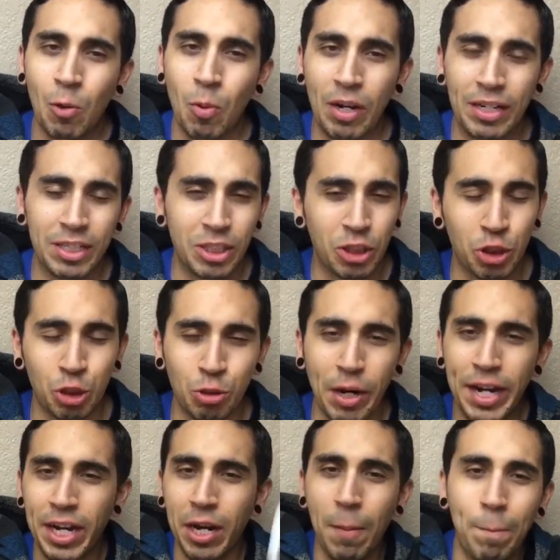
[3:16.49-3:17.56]
wanted to just
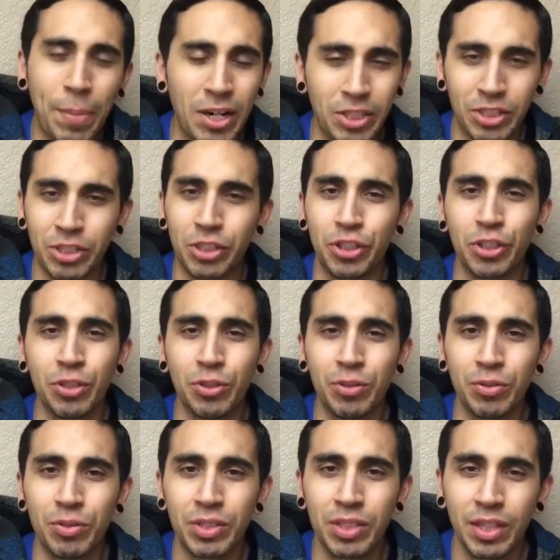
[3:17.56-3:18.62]
trade in a bunch of
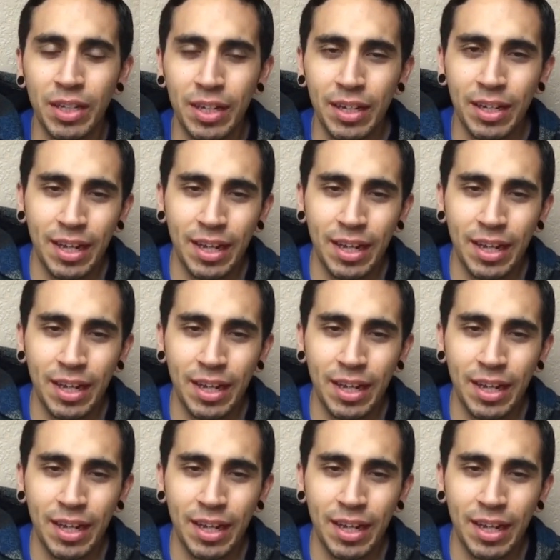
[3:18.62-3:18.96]
shoes